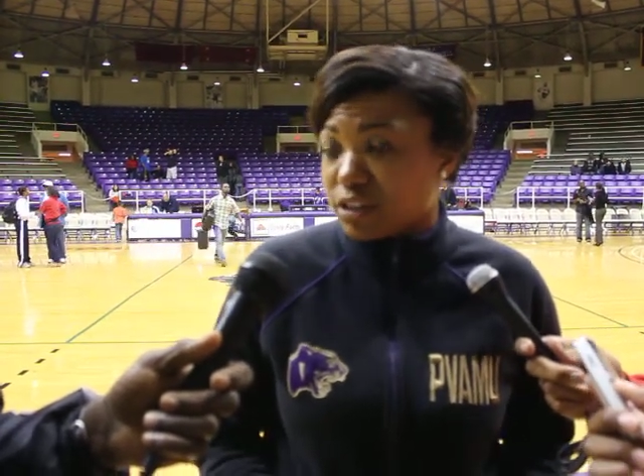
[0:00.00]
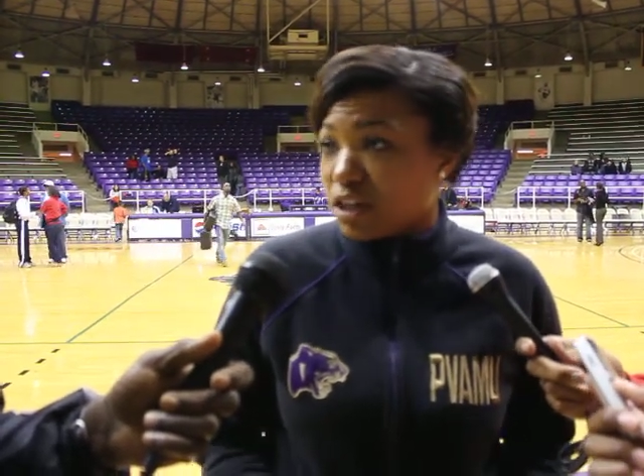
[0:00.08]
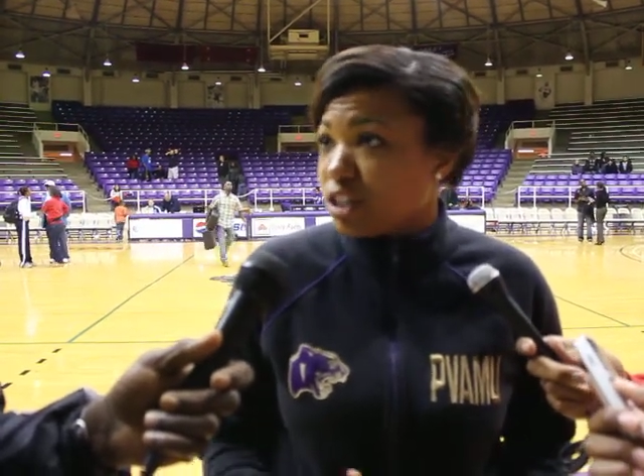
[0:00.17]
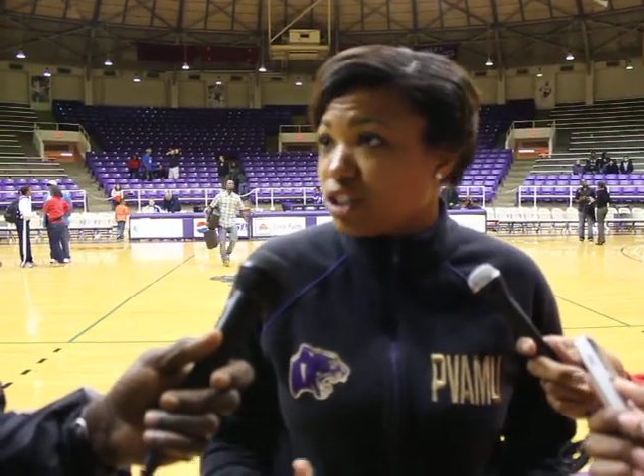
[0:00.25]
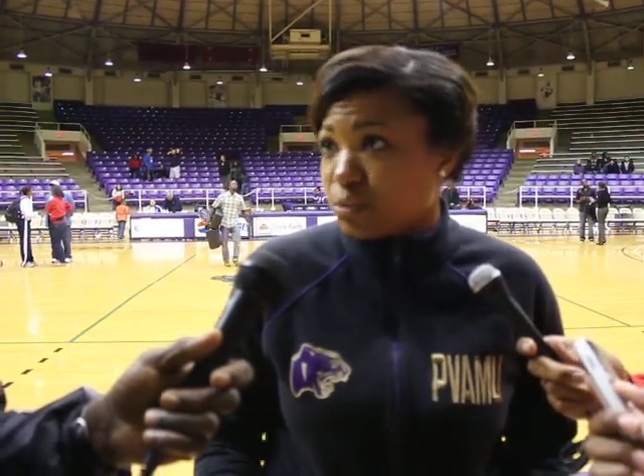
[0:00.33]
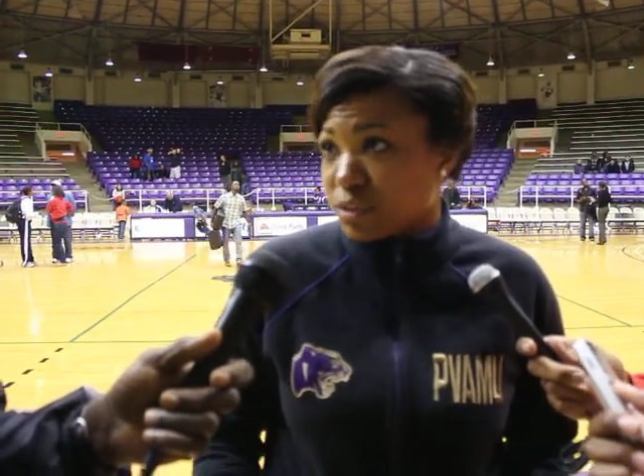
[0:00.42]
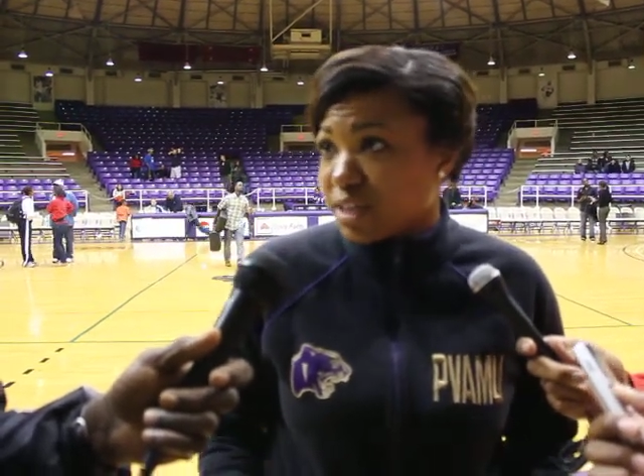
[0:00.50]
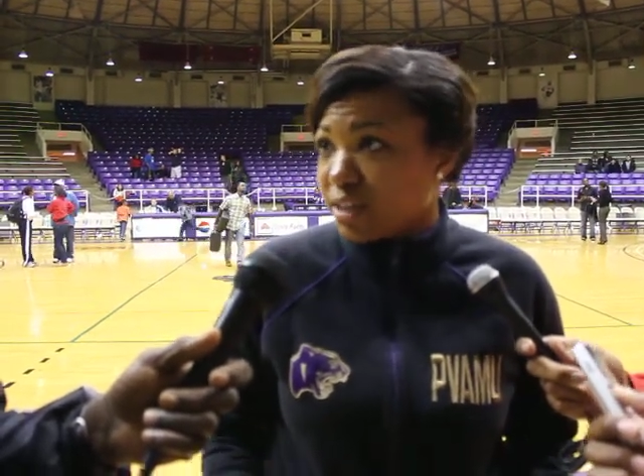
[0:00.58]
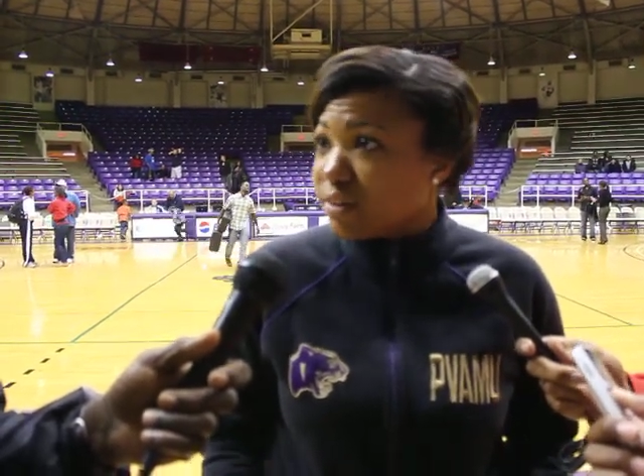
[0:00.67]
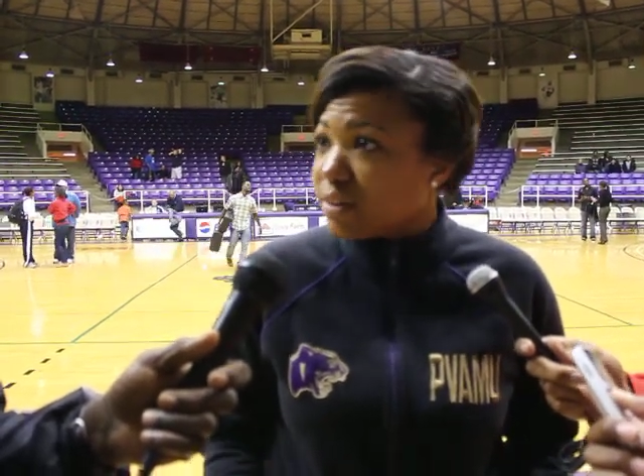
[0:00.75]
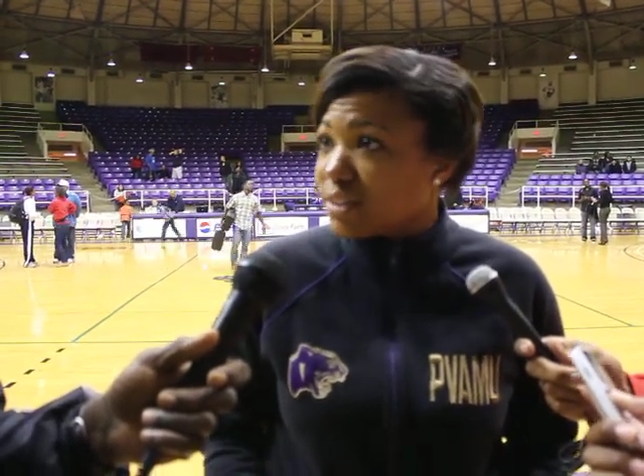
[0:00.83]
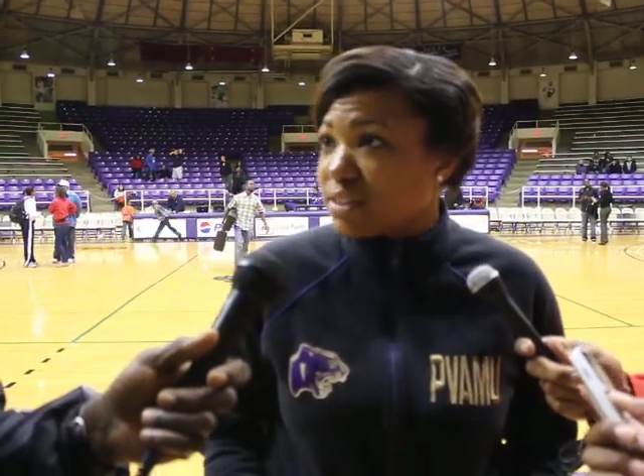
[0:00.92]
And Custer was
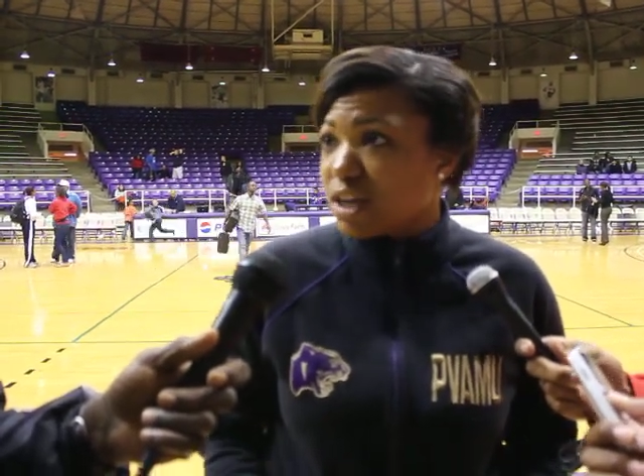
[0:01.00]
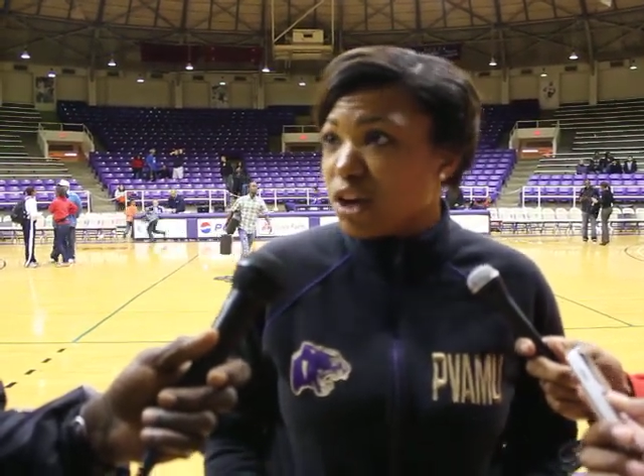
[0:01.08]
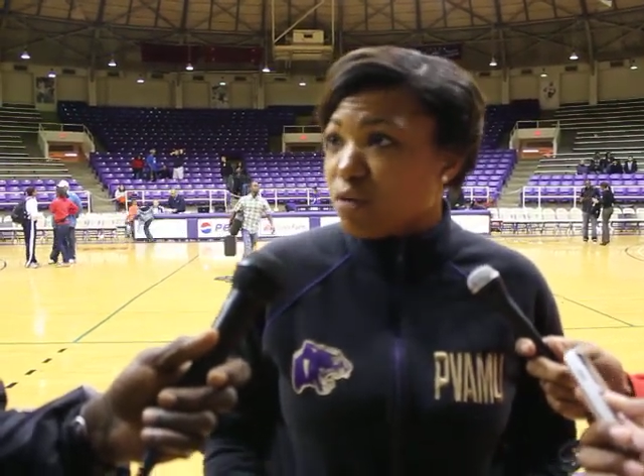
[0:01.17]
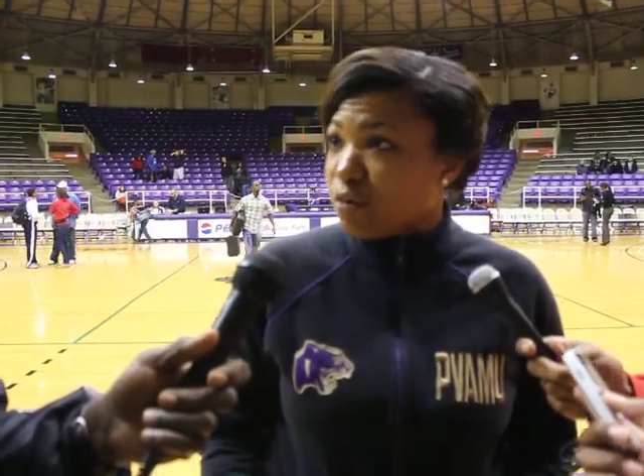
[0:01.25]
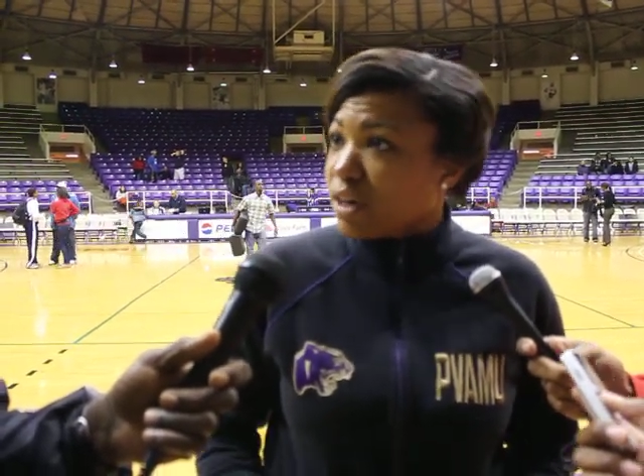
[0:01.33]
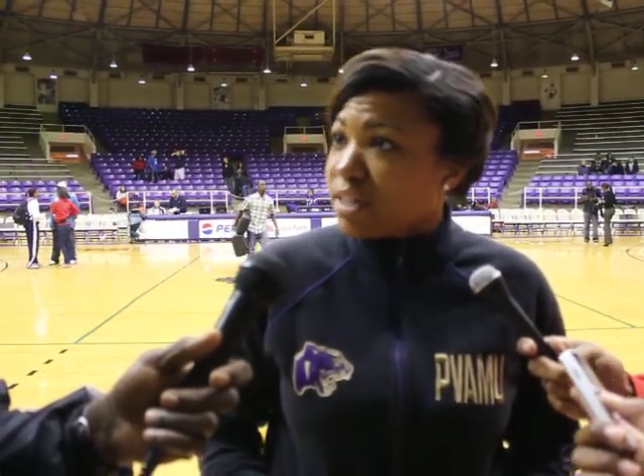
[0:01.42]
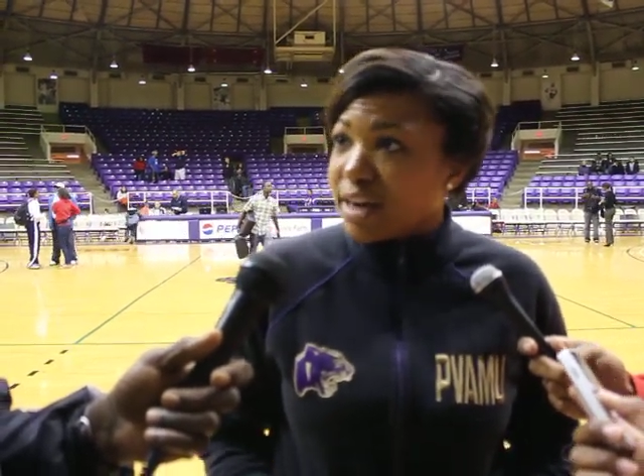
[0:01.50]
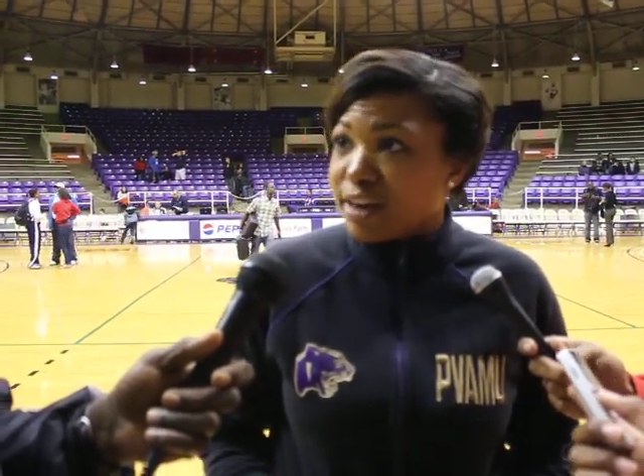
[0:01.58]
killing us, running